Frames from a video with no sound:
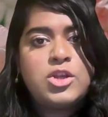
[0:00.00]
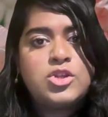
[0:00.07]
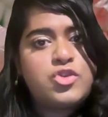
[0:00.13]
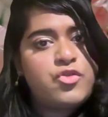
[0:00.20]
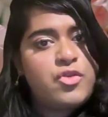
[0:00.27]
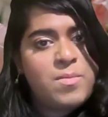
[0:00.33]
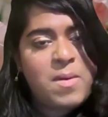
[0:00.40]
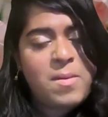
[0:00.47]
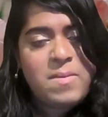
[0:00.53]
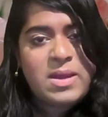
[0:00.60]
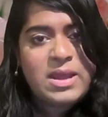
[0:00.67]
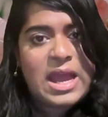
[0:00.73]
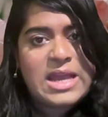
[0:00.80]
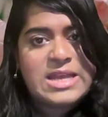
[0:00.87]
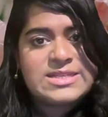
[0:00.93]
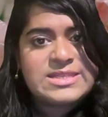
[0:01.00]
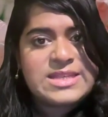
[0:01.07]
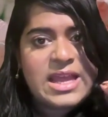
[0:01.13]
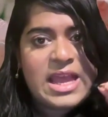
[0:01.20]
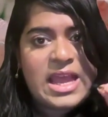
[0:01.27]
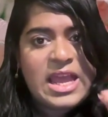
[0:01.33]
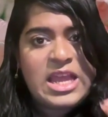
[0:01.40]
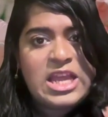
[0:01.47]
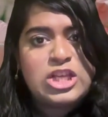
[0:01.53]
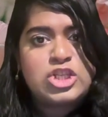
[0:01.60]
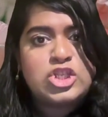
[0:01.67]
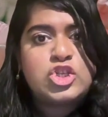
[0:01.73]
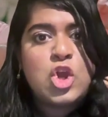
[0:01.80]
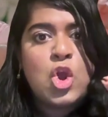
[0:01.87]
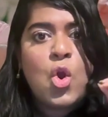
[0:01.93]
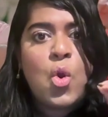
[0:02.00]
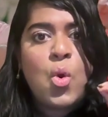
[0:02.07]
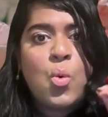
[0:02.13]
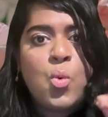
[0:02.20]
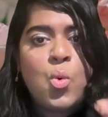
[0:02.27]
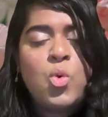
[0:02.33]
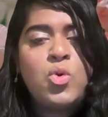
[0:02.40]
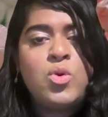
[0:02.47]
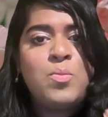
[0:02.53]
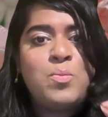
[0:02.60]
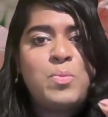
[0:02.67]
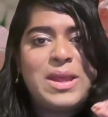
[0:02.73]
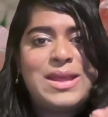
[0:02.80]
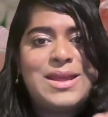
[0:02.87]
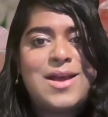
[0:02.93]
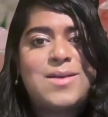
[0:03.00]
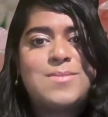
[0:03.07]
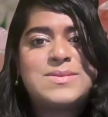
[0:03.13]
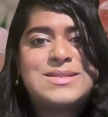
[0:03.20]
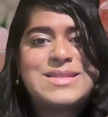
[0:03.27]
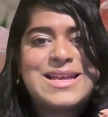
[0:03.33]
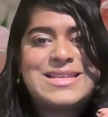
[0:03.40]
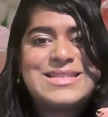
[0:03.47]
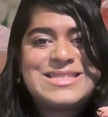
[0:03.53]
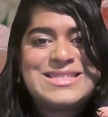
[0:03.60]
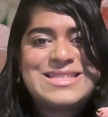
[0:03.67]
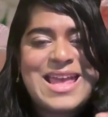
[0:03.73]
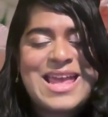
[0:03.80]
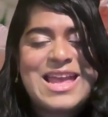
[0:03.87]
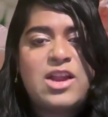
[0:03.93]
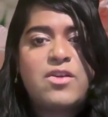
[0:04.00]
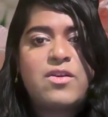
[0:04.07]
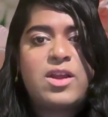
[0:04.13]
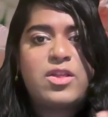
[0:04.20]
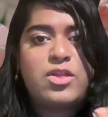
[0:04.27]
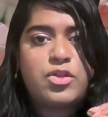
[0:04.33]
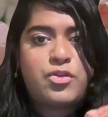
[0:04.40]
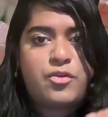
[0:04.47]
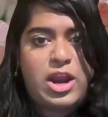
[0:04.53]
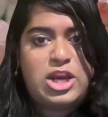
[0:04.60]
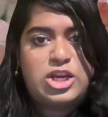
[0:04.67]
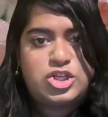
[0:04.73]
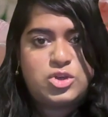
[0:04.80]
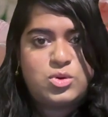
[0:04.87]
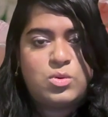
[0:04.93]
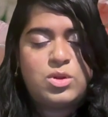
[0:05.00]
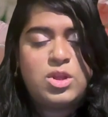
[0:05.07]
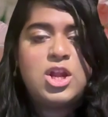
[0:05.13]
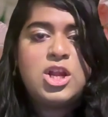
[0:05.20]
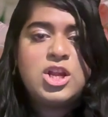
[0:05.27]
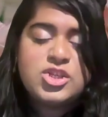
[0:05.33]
So remember, guys, each wound becomes a sacred threshold.